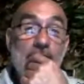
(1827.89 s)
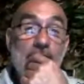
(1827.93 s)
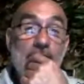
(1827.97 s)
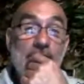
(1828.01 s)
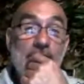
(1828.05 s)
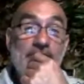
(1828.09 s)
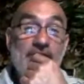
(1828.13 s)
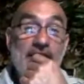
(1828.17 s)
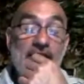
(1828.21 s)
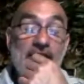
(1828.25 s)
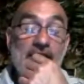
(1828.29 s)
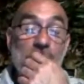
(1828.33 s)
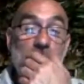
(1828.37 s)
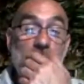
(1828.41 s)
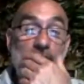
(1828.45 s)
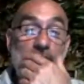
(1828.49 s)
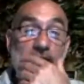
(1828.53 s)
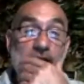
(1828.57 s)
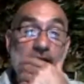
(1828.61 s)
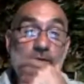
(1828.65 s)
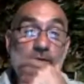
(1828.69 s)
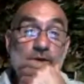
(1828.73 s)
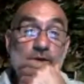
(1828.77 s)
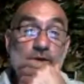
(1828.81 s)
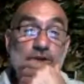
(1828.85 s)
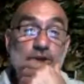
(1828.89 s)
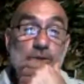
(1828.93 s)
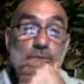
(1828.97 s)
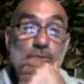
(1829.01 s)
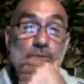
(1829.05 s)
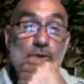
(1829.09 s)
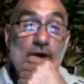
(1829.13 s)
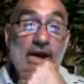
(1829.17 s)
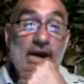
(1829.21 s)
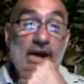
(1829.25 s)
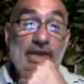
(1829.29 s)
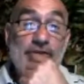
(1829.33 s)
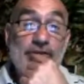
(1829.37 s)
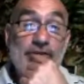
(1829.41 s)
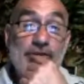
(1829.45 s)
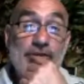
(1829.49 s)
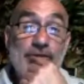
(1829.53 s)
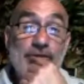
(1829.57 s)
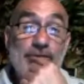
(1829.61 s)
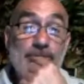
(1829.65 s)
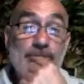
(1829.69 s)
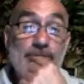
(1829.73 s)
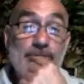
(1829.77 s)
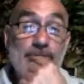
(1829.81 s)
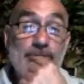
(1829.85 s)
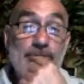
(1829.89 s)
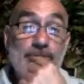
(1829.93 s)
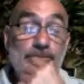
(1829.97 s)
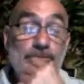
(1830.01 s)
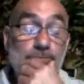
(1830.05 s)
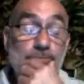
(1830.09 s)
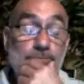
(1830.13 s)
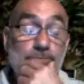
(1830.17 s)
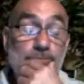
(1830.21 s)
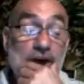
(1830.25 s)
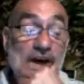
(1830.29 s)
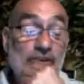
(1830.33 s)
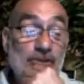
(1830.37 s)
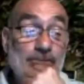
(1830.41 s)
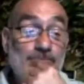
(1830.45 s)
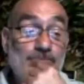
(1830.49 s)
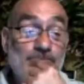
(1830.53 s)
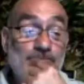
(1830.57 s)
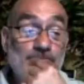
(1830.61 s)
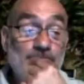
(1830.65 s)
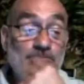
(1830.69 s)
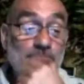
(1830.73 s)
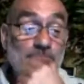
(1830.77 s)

developed by Richard Branson. Bronson,